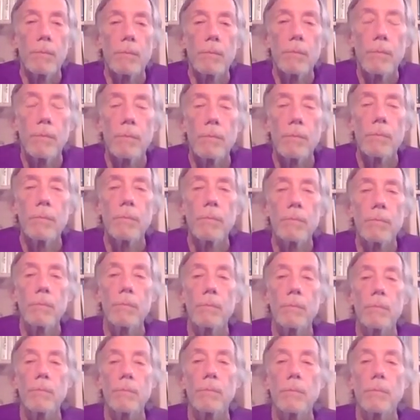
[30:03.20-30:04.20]

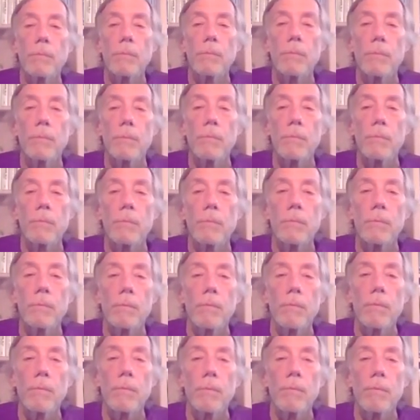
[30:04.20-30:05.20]

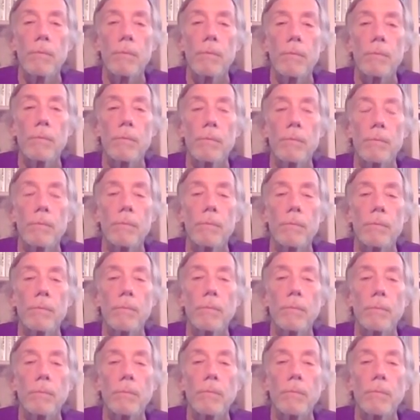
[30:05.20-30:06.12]
No words are spoken by the person on screen.